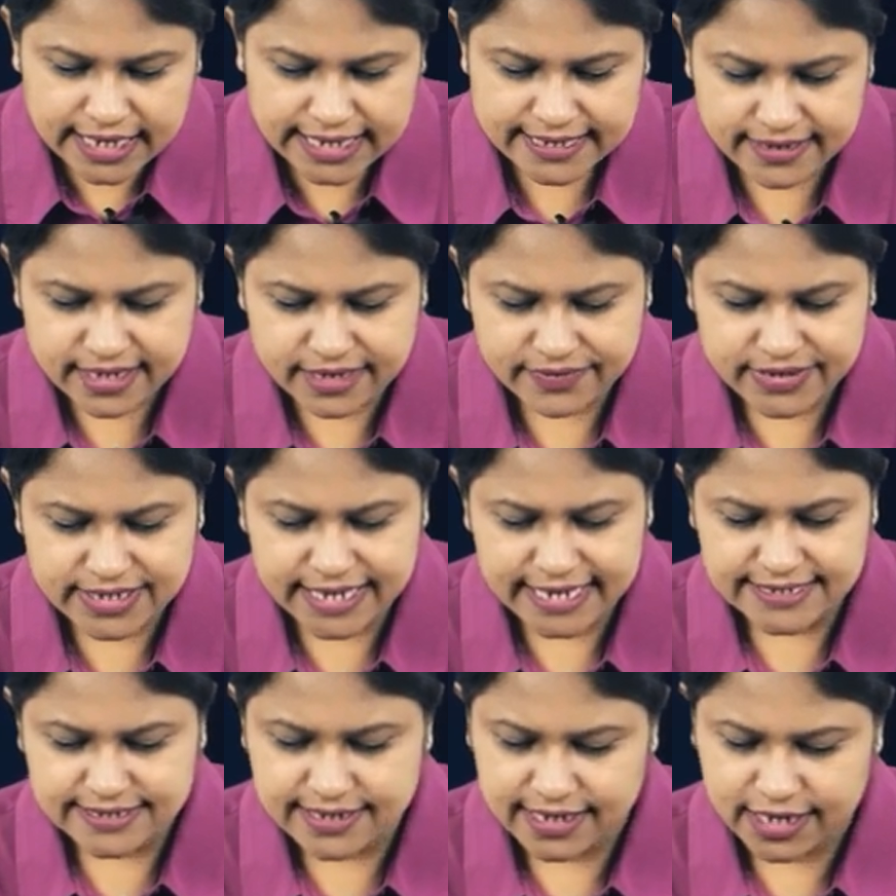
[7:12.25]
In the given
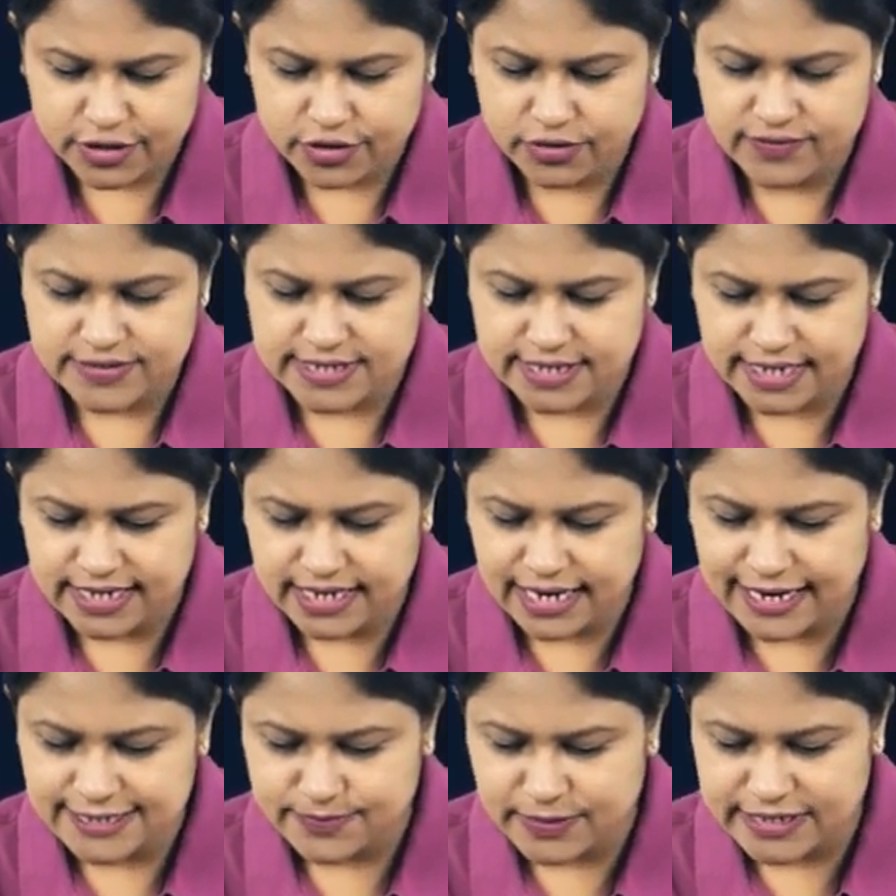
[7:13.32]
case scenario, visiting
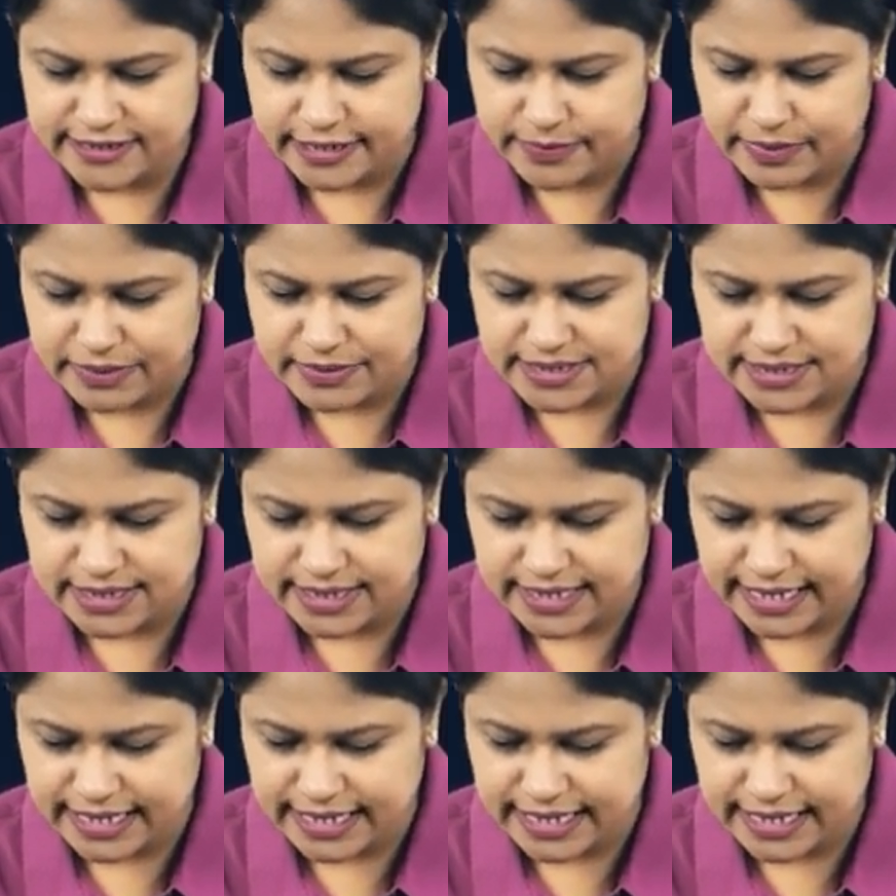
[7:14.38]
cards printed by Mr.